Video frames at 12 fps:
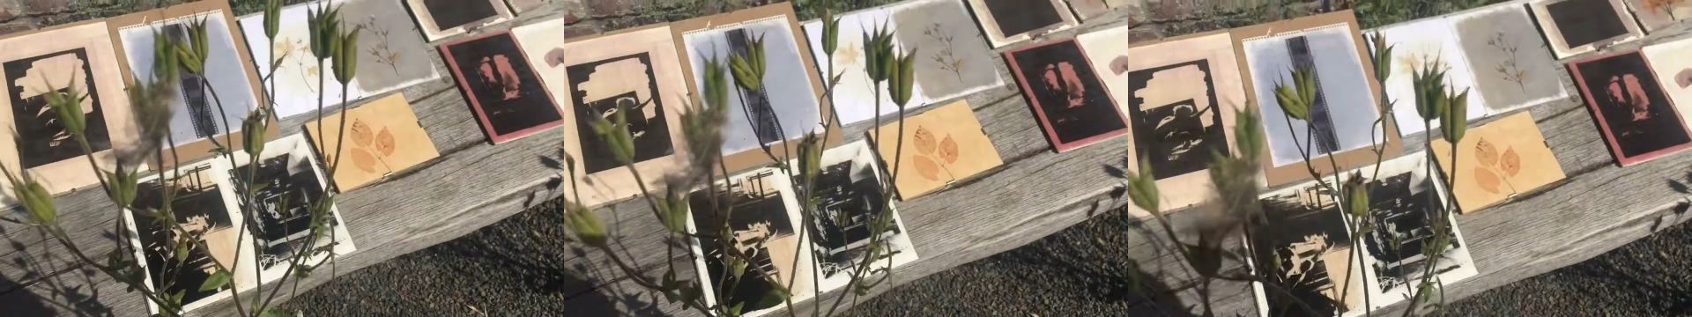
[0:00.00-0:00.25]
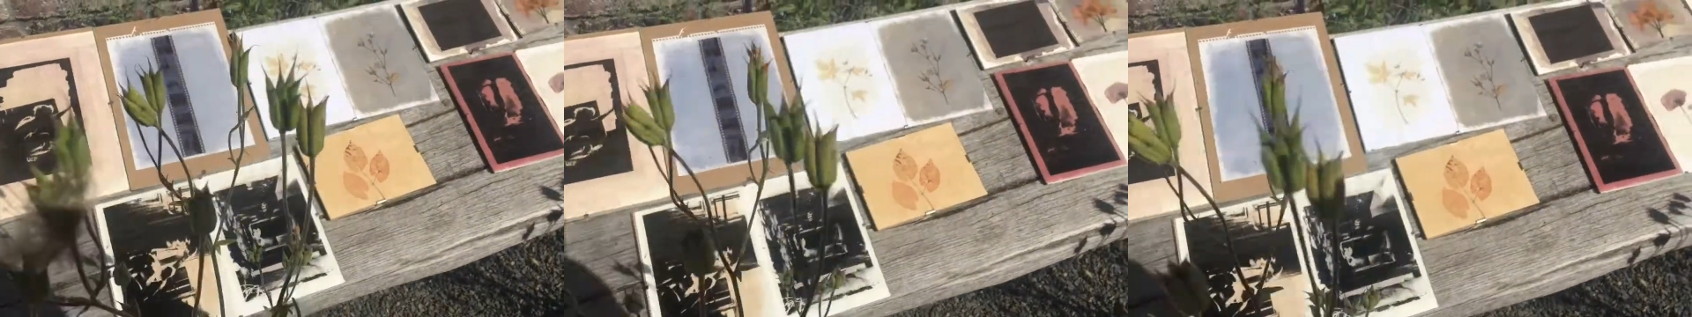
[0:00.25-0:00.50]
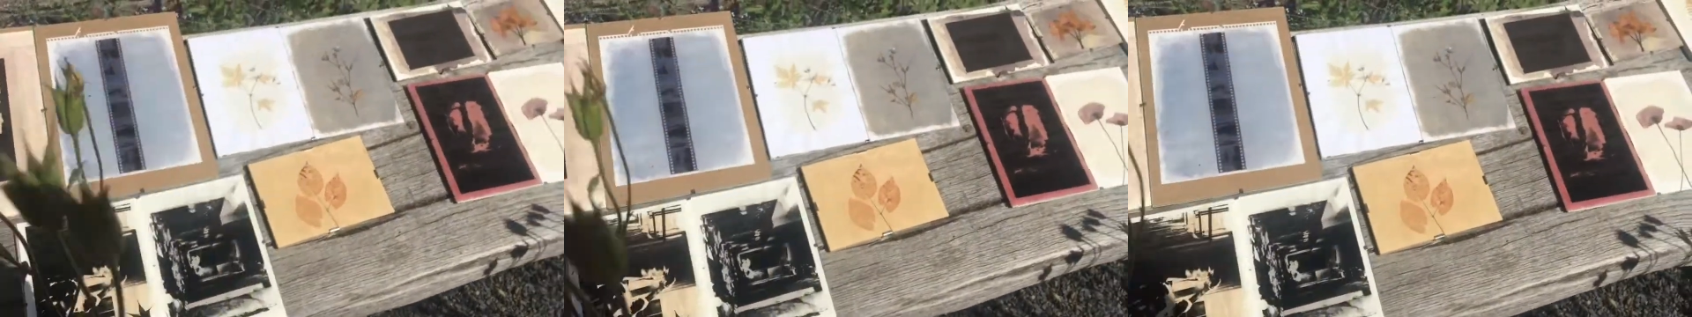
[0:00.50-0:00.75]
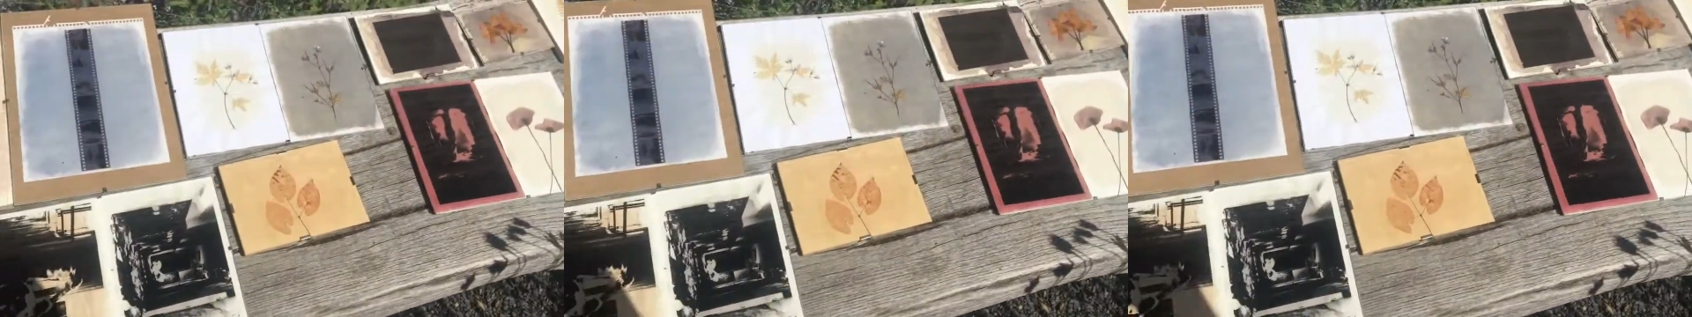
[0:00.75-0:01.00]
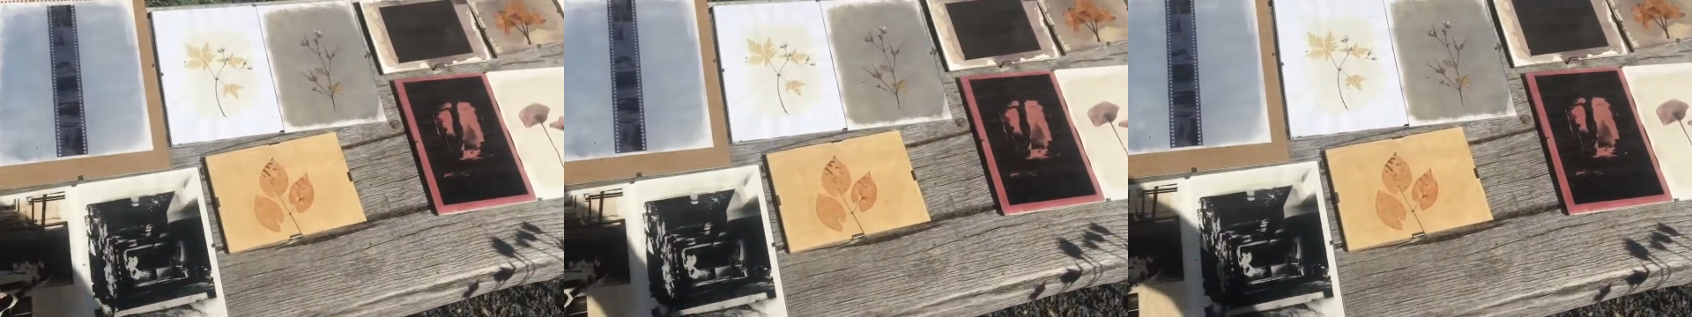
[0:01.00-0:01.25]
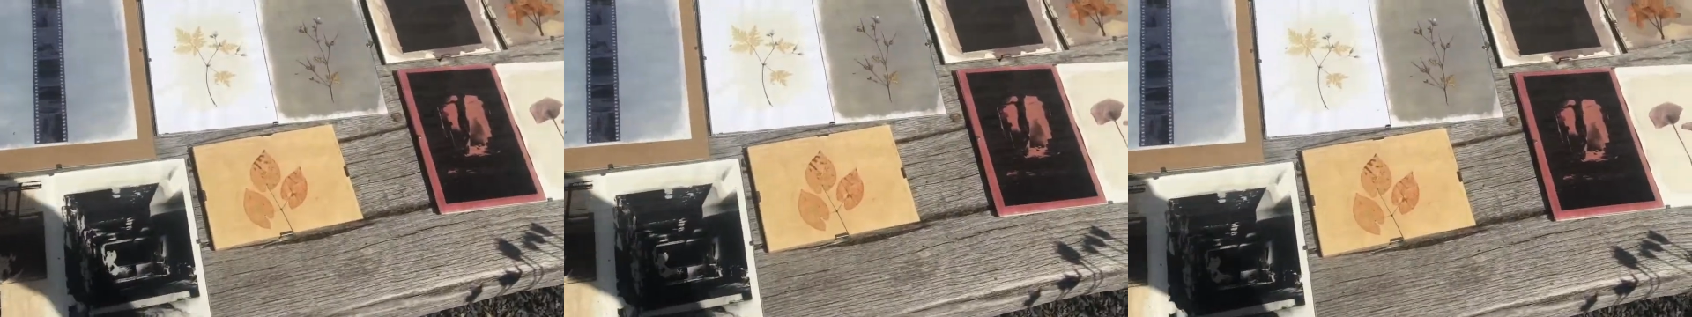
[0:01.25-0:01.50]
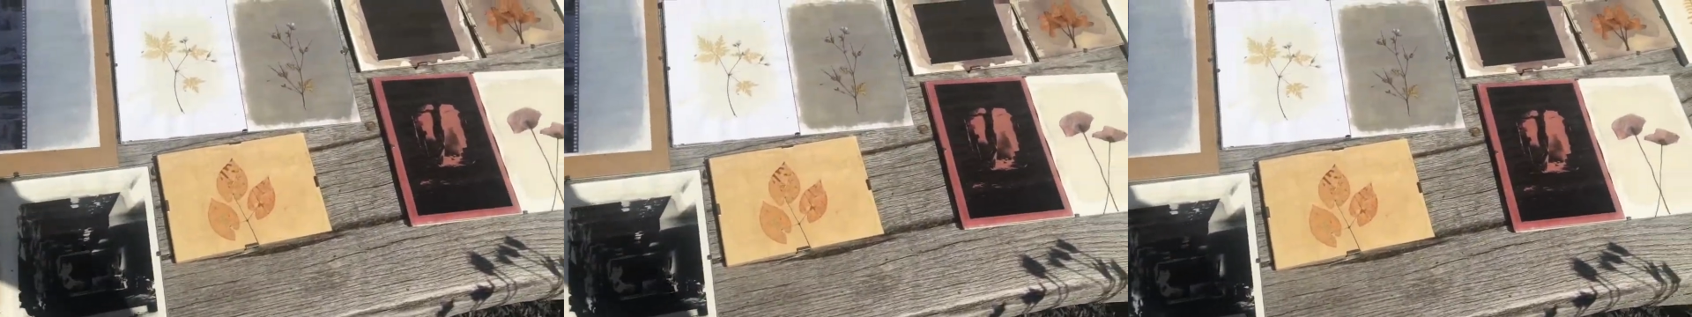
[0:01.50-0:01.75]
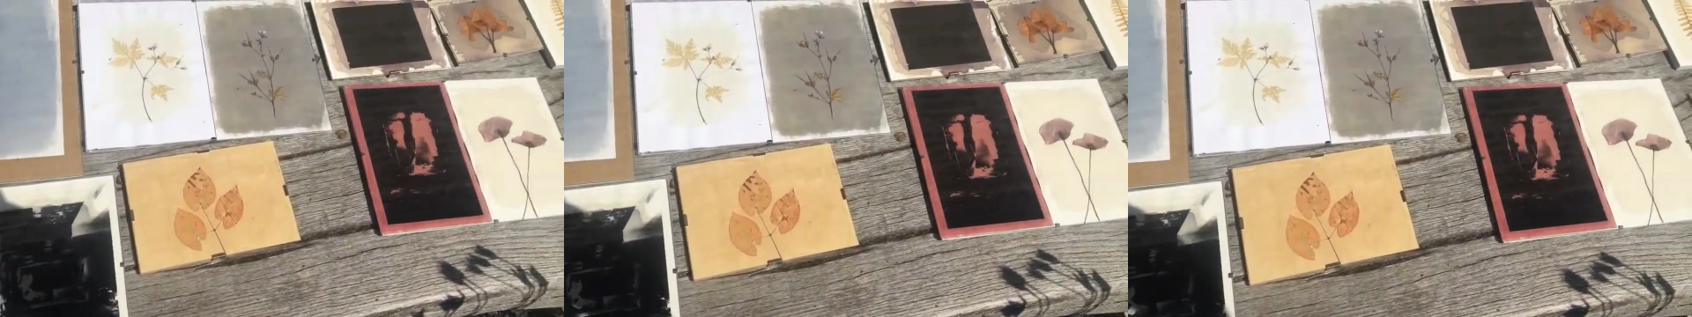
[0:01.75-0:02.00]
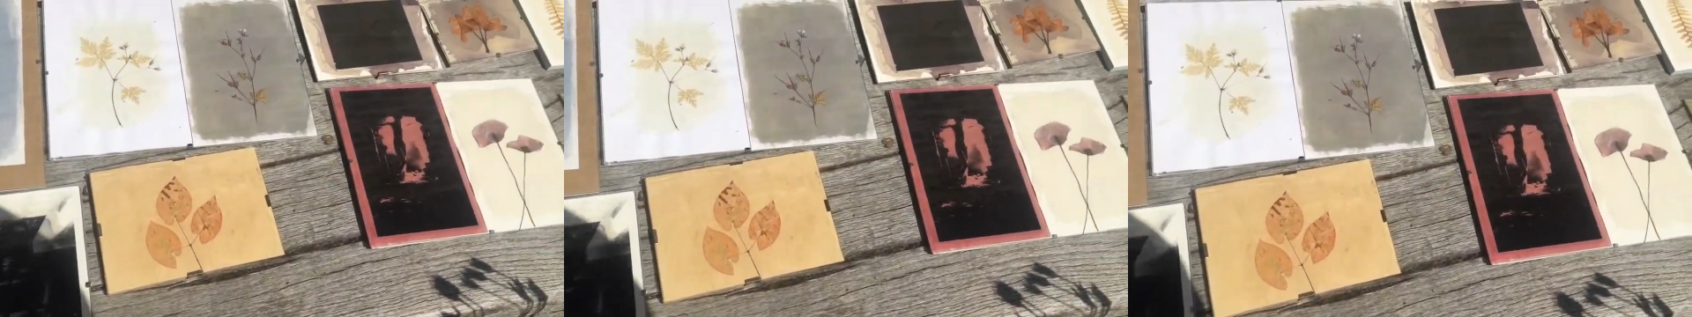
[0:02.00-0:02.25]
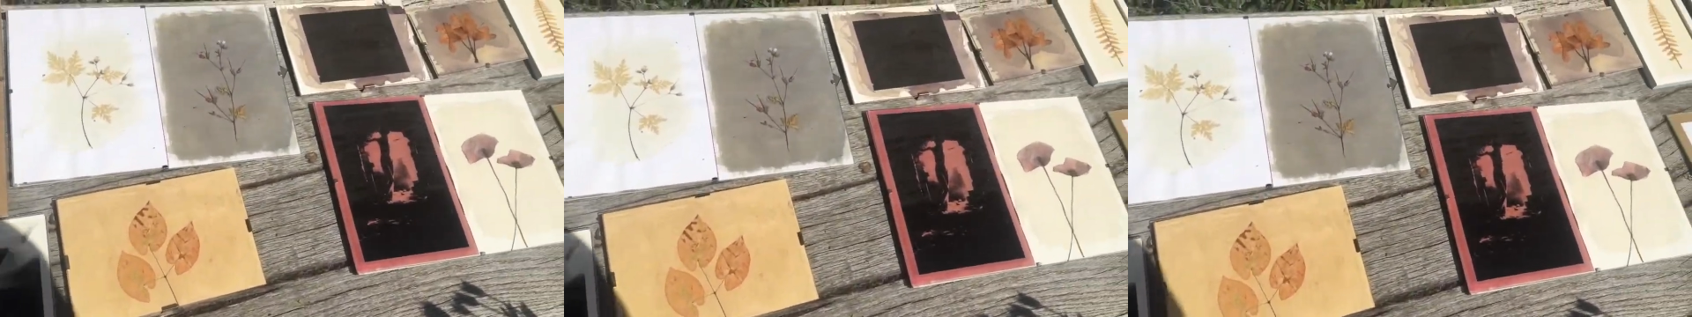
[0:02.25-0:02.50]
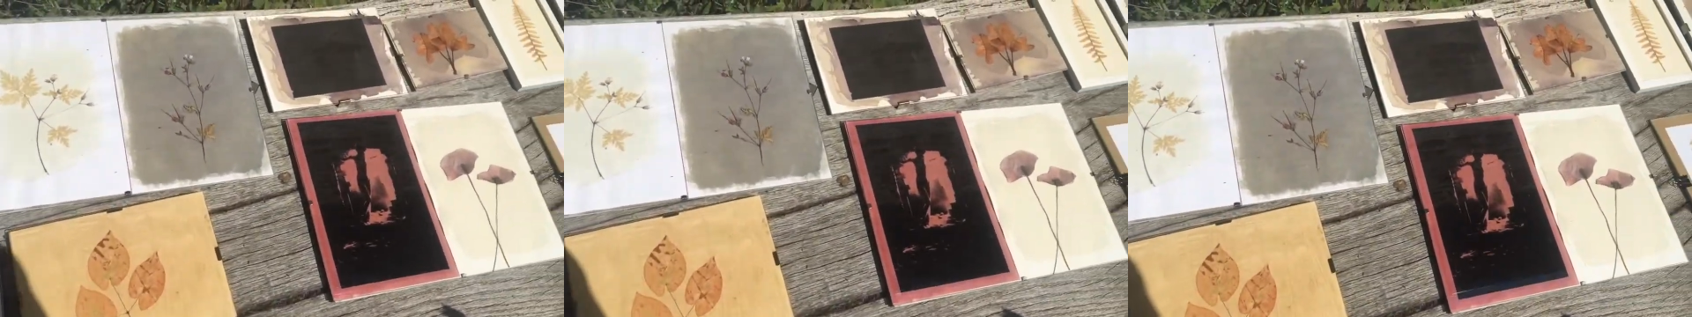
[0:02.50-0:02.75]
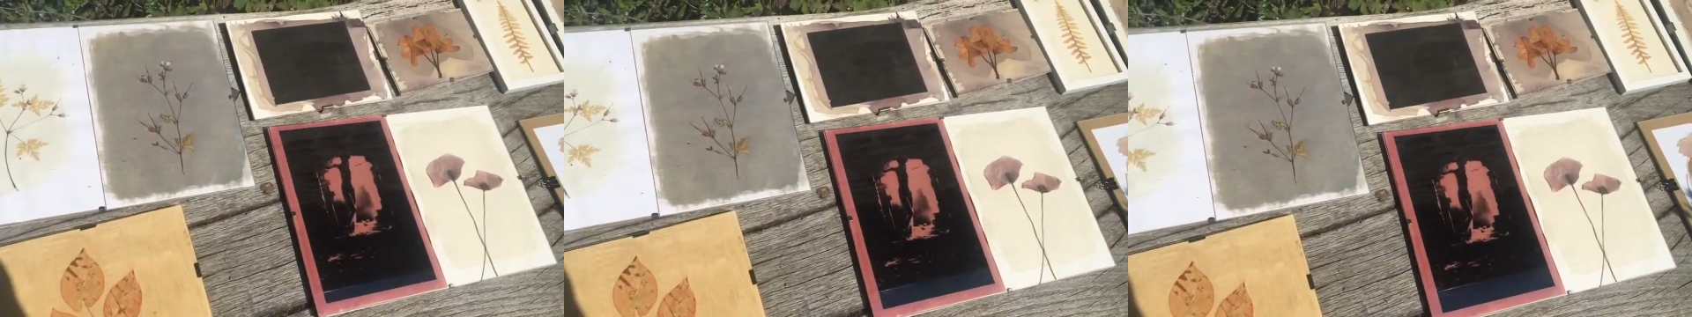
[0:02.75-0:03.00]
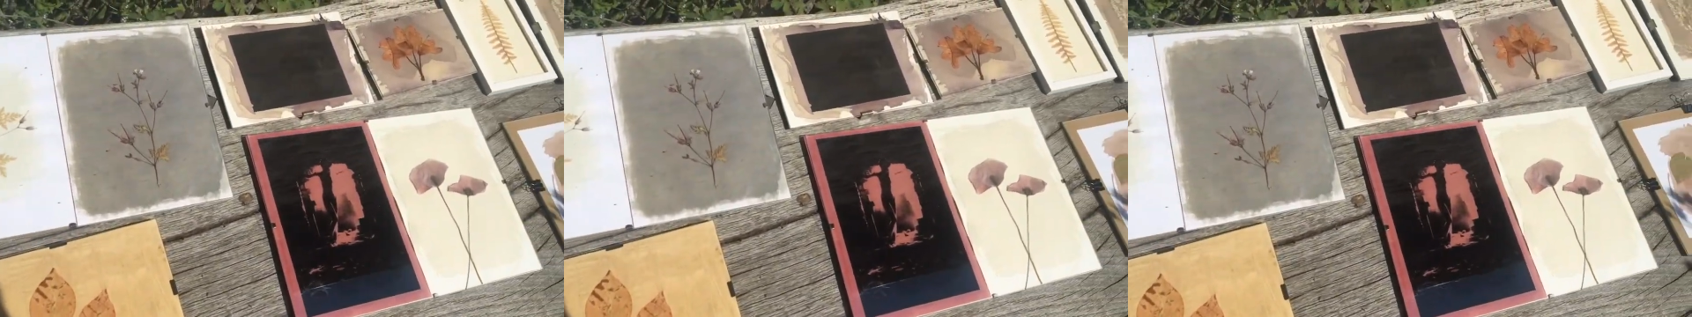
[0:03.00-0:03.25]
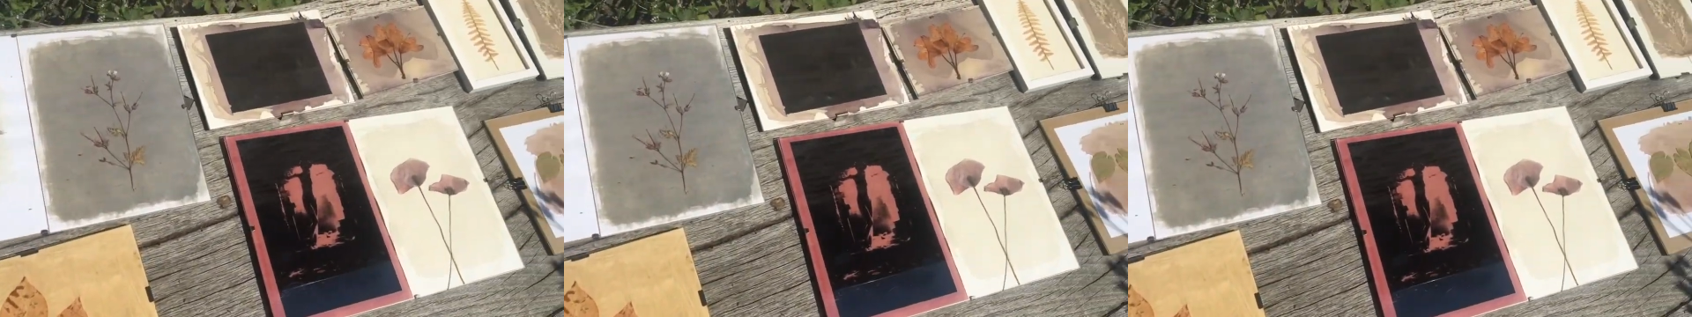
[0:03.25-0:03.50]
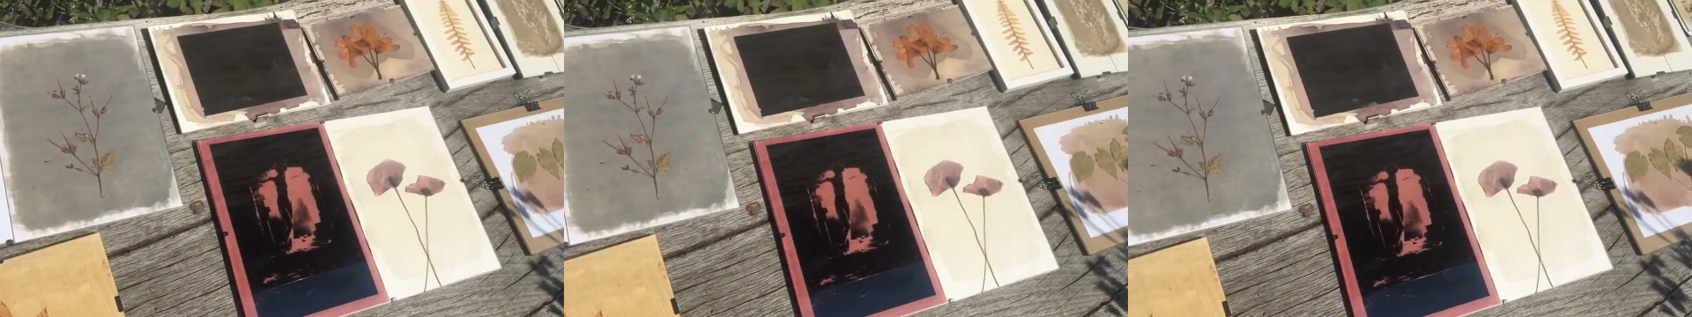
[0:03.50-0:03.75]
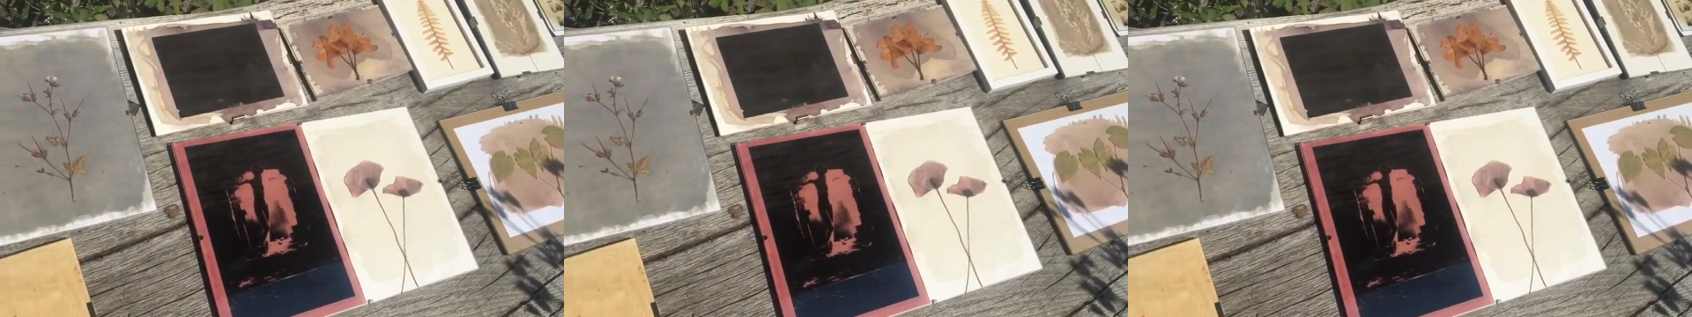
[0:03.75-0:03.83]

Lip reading: No face is visible, so there are no lips to read.